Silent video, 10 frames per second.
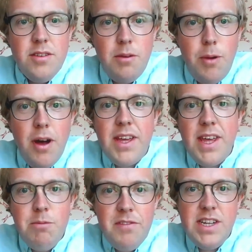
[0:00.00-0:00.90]
So
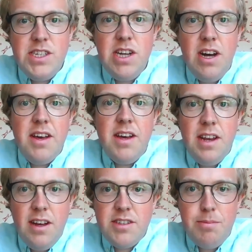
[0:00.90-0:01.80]
working with the entire
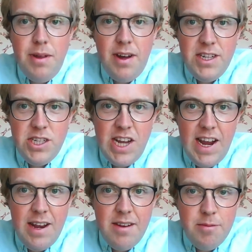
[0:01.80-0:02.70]
glass supply
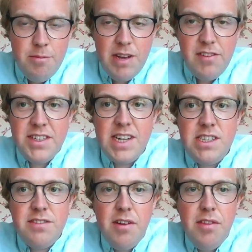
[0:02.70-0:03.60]
chain, we have
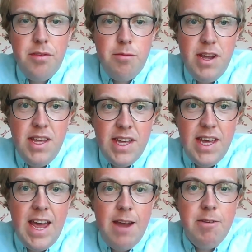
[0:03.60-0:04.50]
identified three
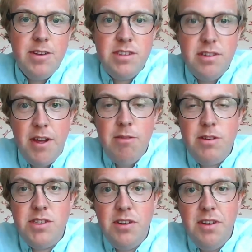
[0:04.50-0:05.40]
key areas to
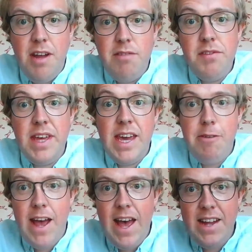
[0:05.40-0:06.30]
focus on over the
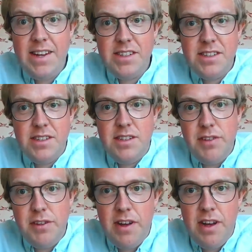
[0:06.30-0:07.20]
year ahead.
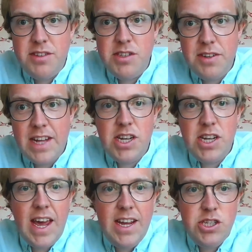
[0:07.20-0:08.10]
The first is on
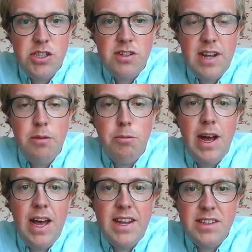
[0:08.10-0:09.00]
education and
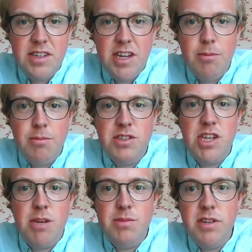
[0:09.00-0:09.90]
awareness to help
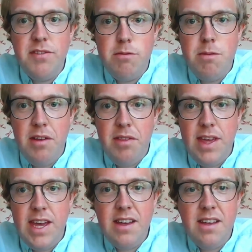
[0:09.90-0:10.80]
consumers do the right
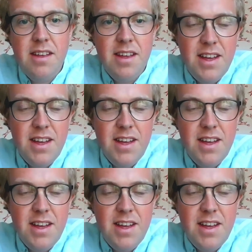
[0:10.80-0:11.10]
thing.